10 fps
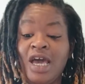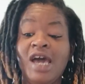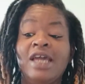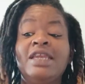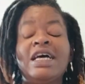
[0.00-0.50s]

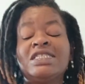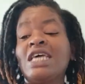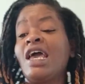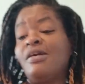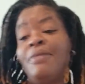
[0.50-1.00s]
That
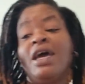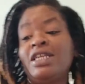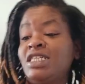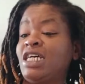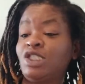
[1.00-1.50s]
same bed
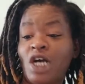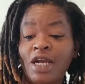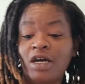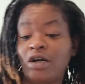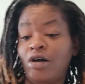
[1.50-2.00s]
that they try
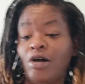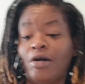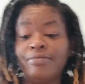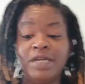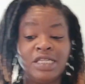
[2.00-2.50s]

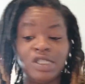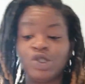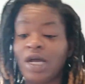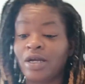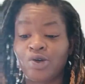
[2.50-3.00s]

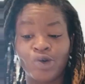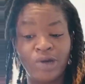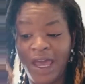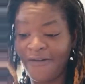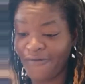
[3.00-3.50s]
to
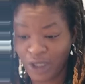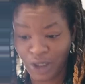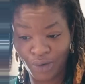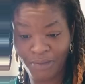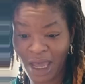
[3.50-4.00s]
create for
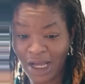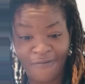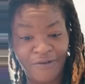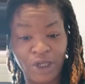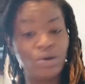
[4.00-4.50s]
you, make up
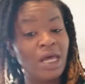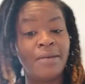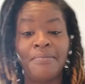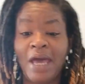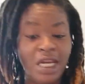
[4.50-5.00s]
for you, they
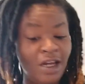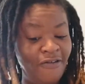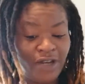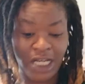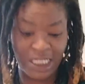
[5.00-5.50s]
done made it up
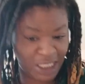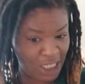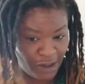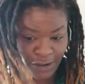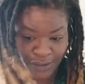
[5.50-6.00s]
for
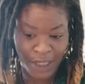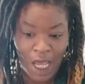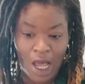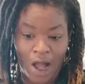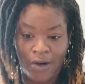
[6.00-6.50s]
themselves.
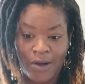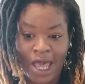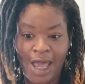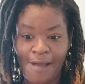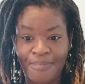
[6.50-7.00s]

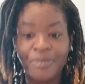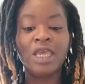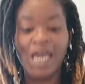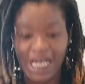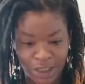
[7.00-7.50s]
Okay,
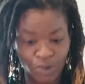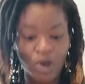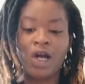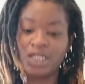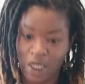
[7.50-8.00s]
yes, we
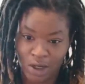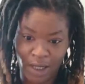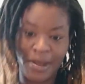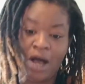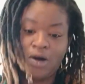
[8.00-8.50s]
are talking
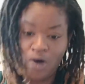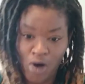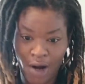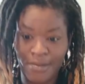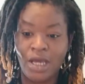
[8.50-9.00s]
about a
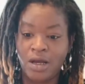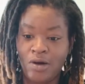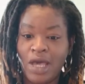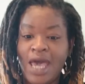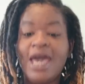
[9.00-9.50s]
karmic.
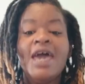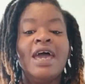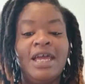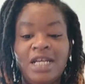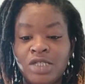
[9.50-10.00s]
Okay,
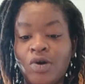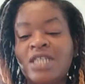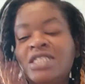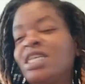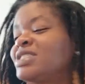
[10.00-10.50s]
and it's
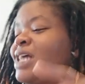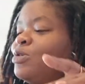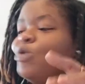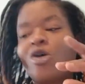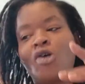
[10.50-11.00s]
crazy because I
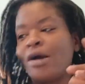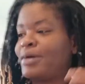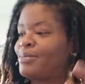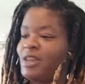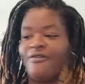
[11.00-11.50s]
knew a karmic
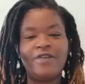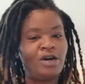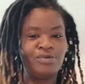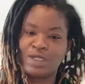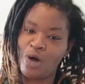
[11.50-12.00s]

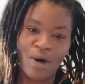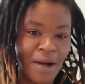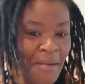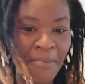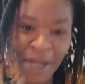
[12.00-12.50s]
motherfucker was gonna
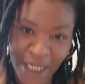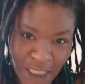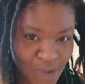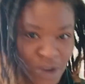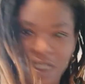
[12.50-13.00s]
come up in
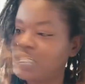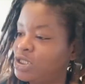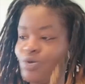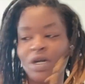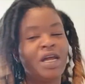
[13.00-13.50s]
this reading
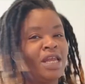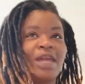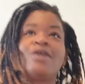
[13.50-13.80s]
sooner or later.